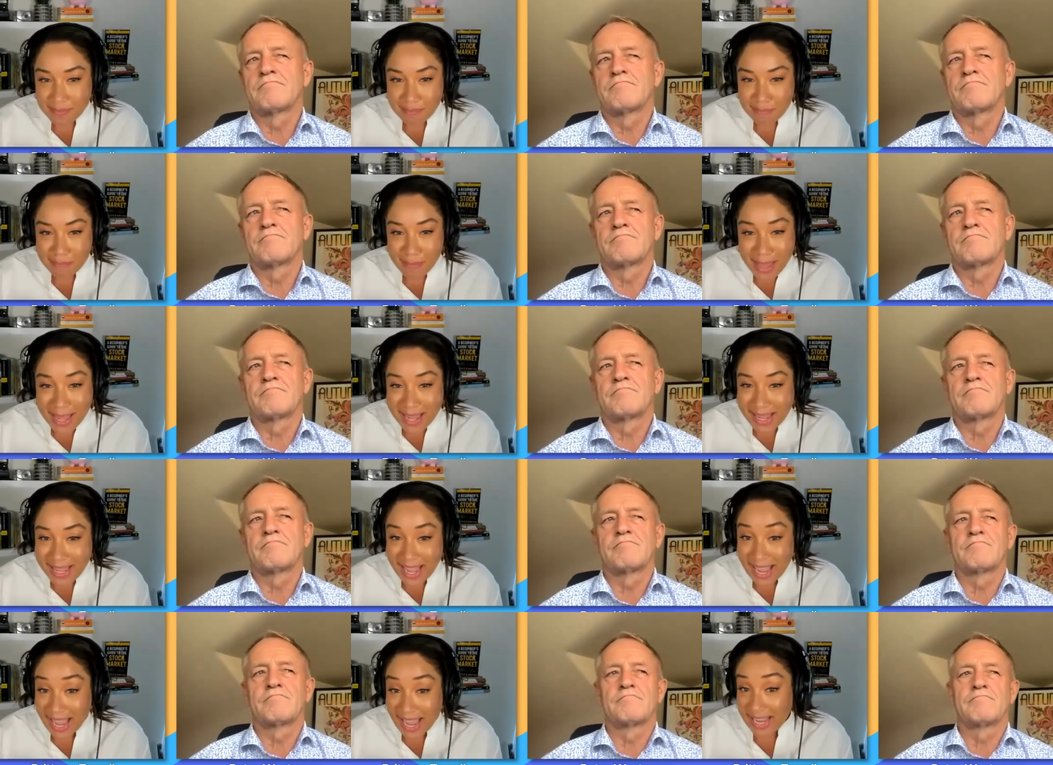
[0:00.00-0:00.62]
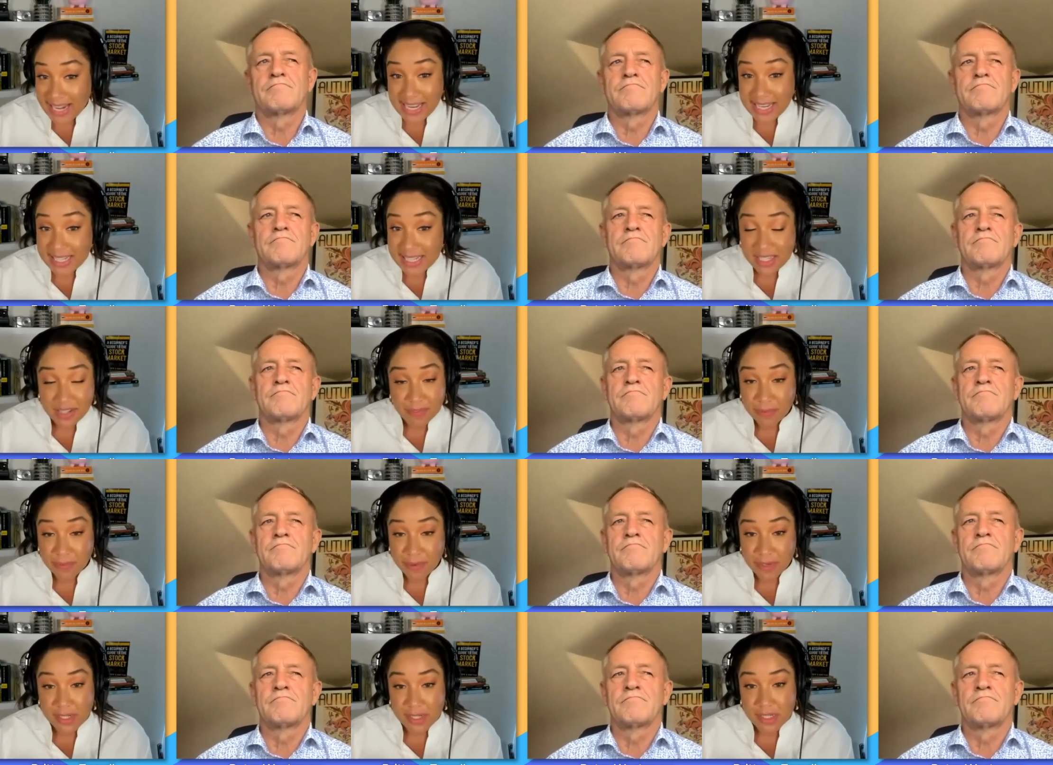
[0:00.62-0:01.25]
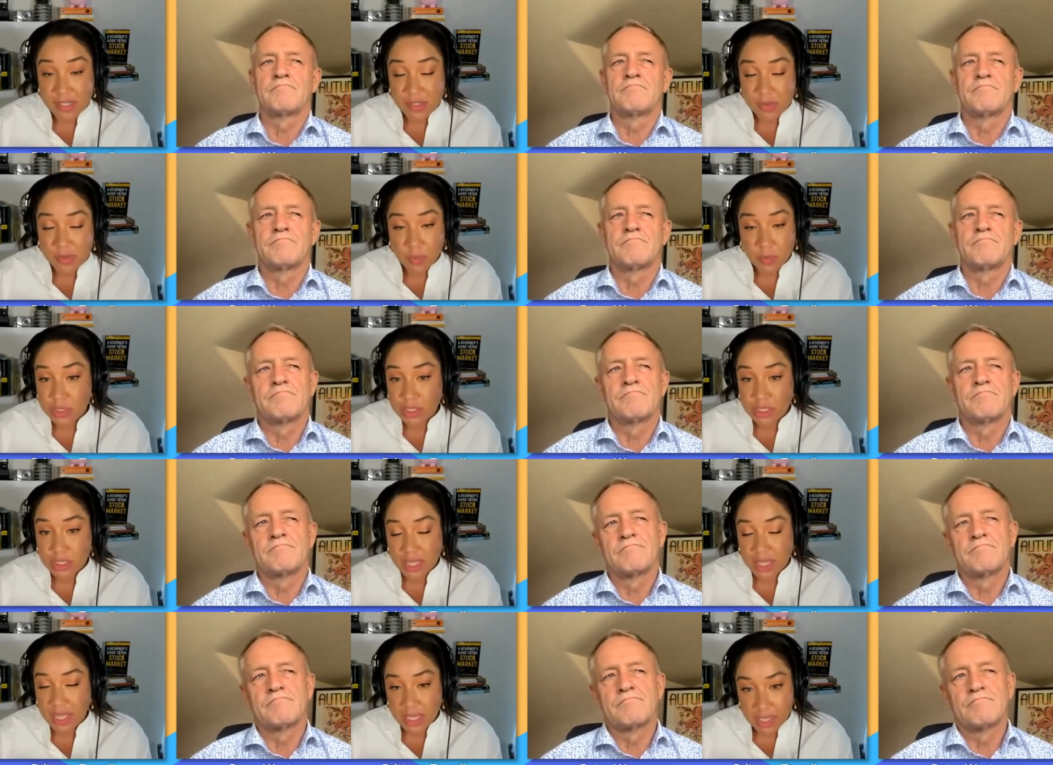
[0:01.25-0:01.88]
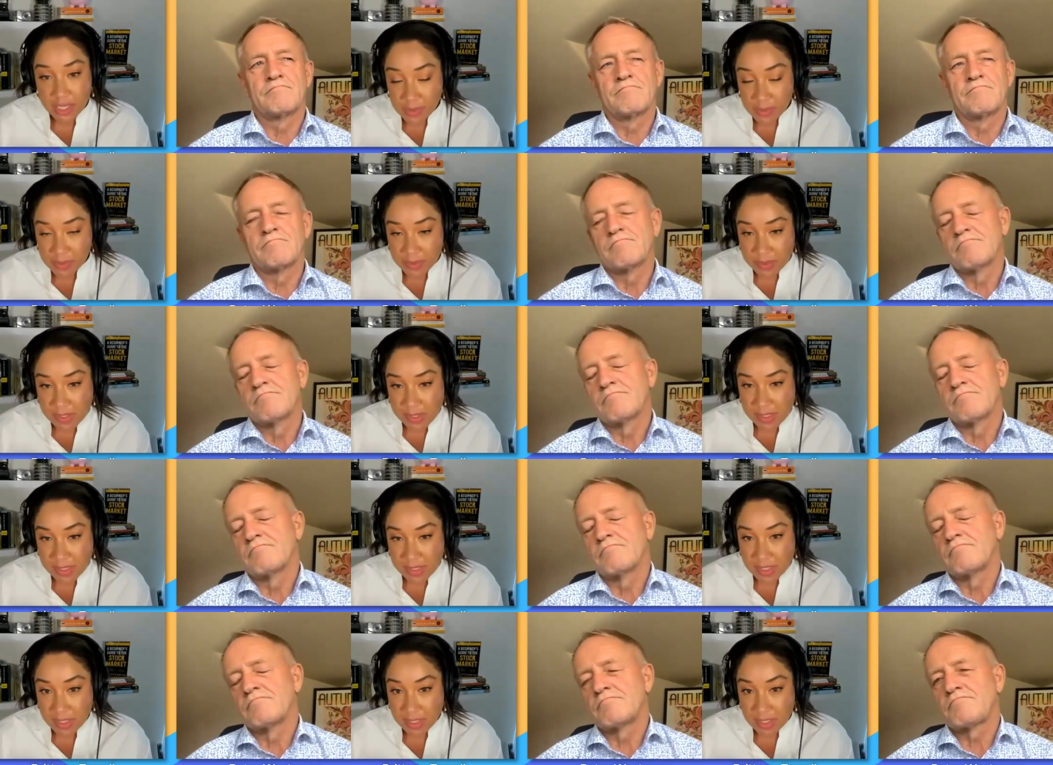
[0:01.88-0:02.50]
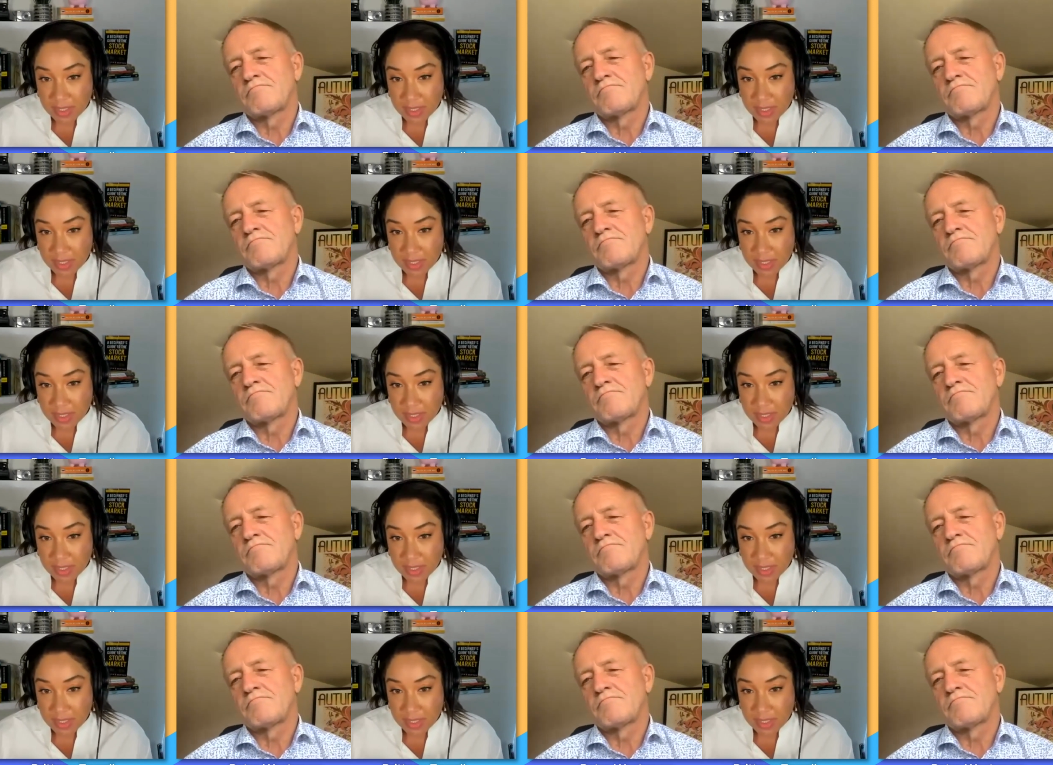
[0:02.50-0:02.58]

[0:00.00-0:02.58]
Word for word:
Speaker 1: make any difference which they use?